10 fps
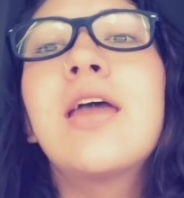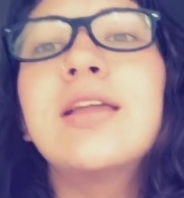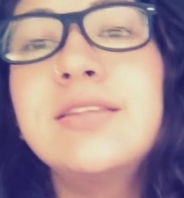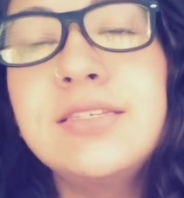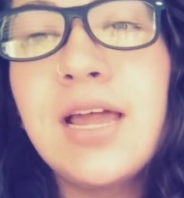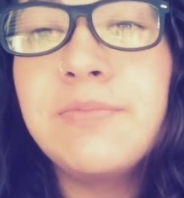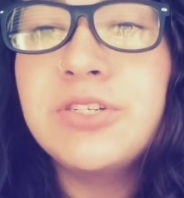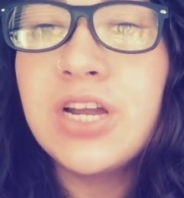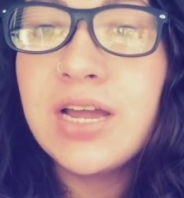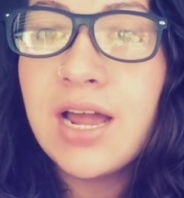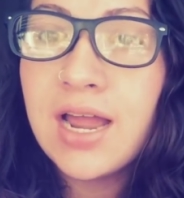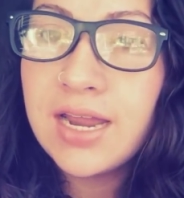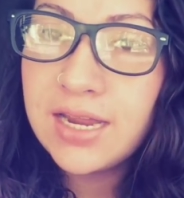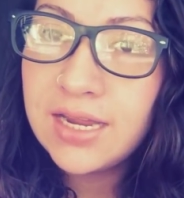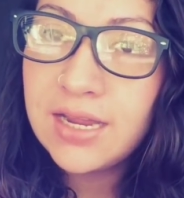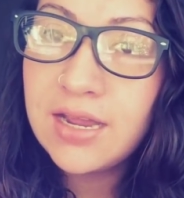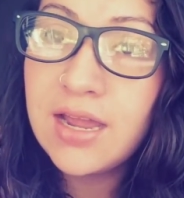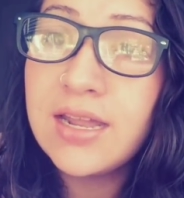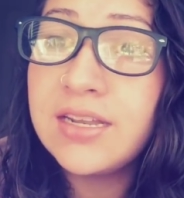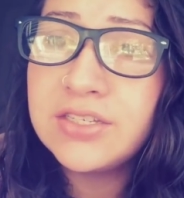and Snapchat
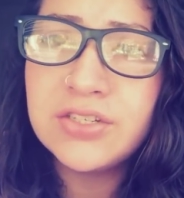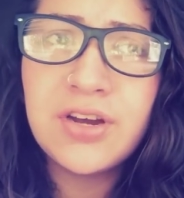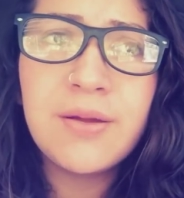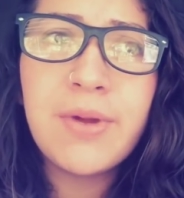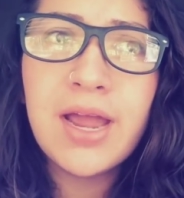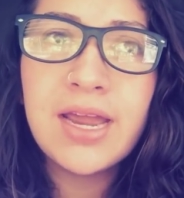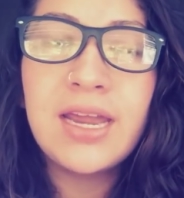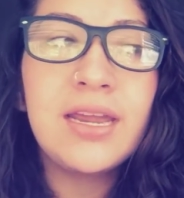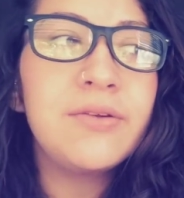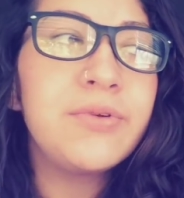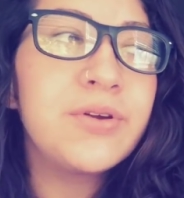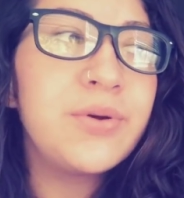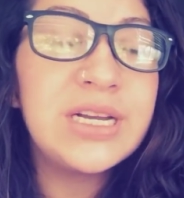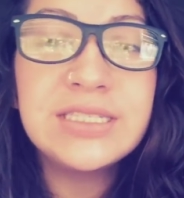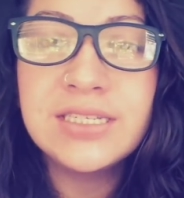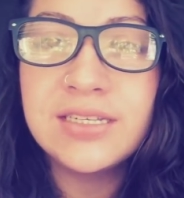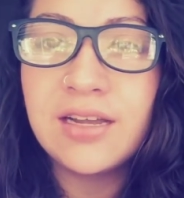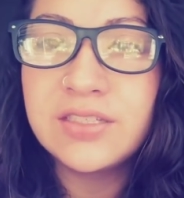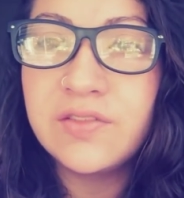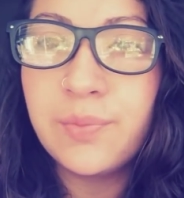and Instagram I requested
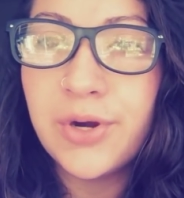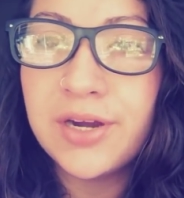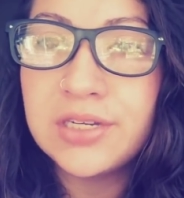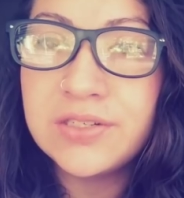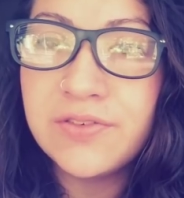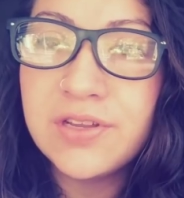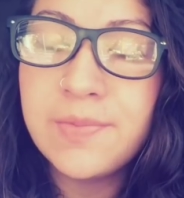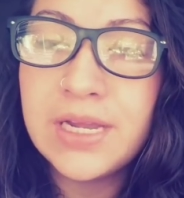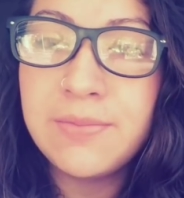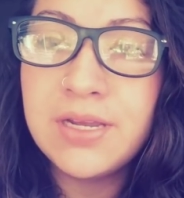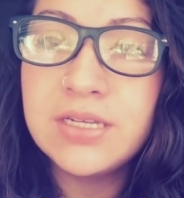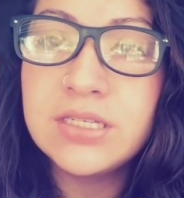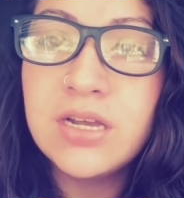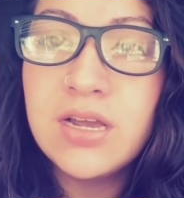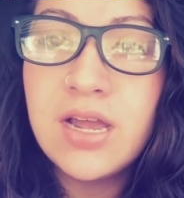lots of prayers for the babies